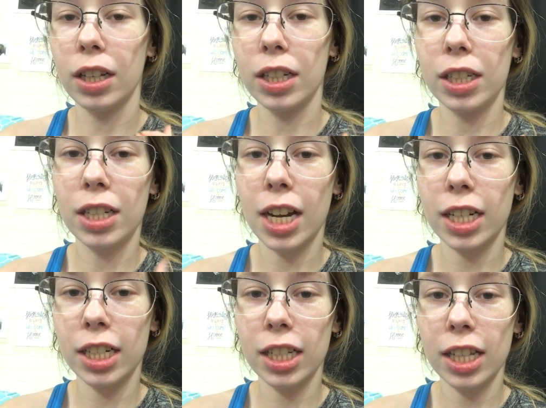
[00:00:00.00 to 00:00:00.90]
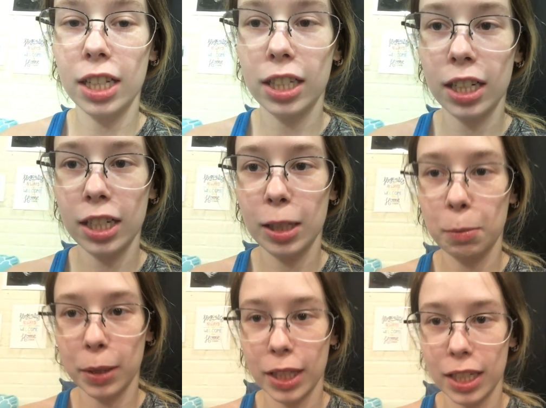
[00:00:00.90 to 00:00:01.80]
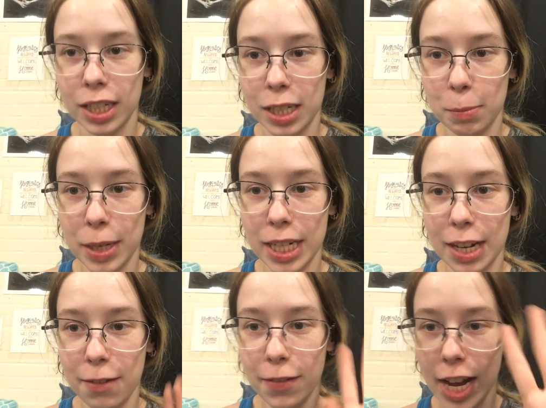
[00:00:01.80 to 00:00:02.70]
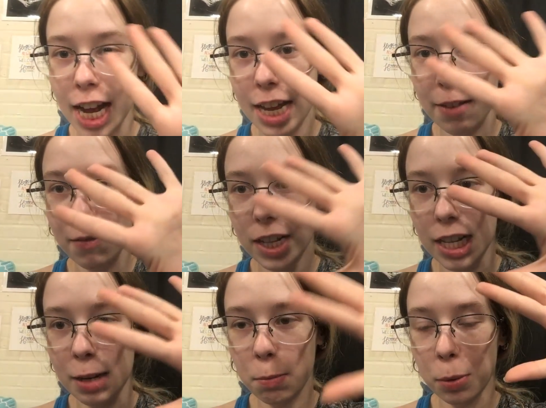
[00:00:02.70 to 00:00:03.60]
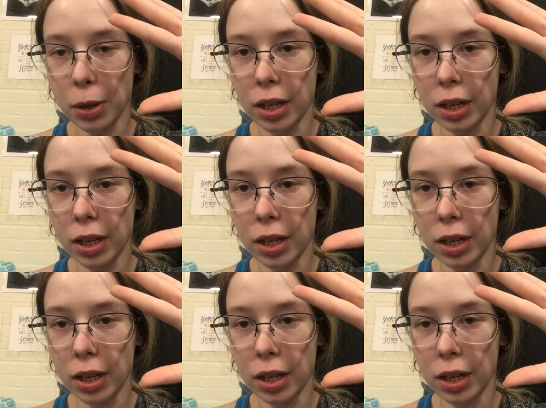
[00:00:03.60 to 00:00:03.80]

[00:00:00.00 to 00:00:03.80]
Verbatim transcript: It is technically the 6th, but this is my day 5 clip